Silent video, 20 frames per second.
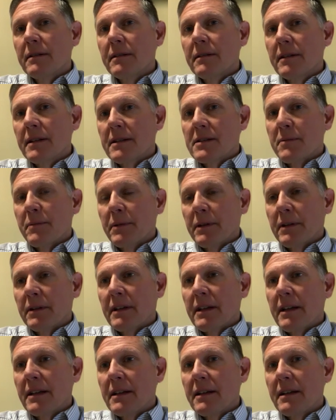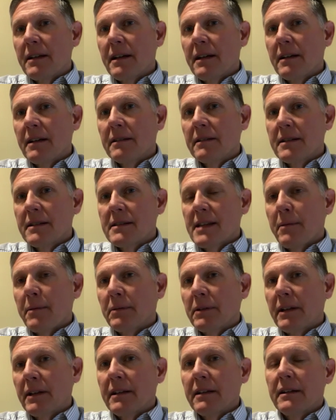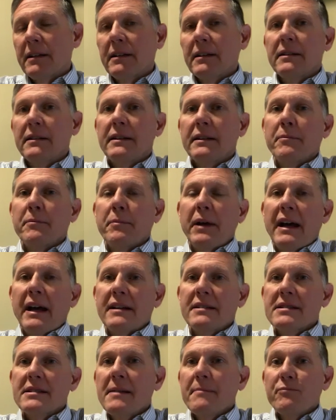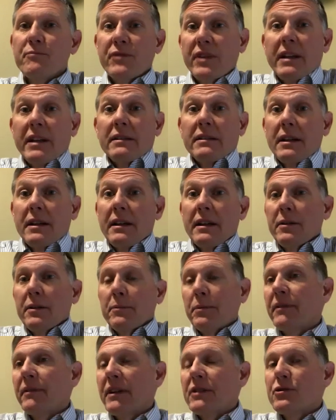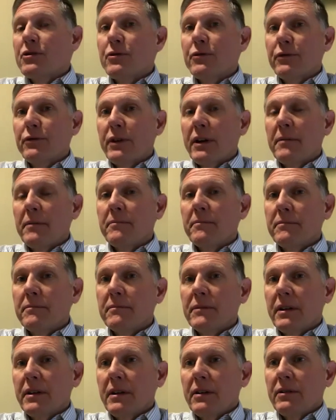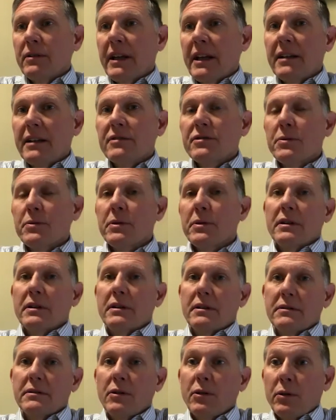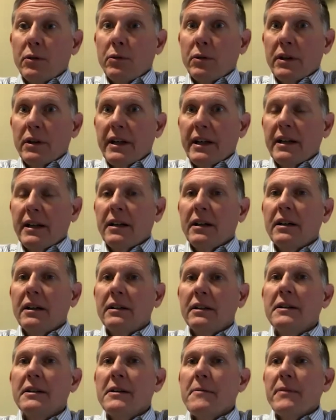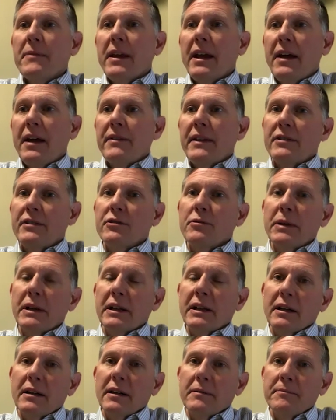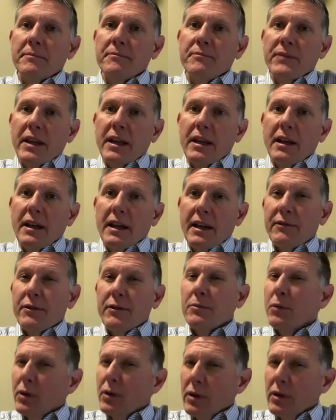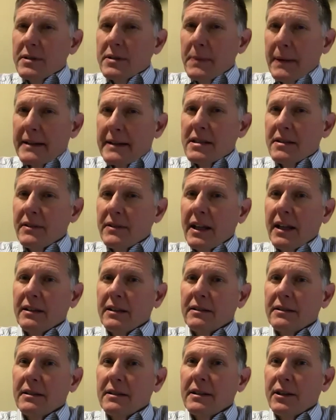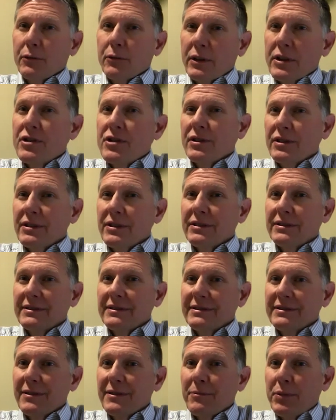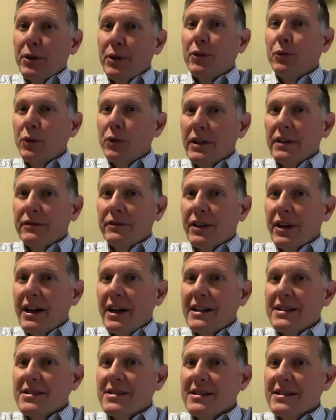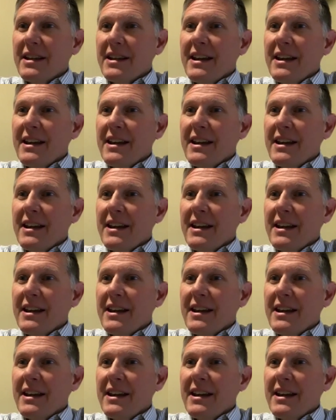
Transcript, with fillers: disability, disabling impacts, then it could prevent you from, getting to work or working at all. And then you become even more expensive than the original bill would have cost.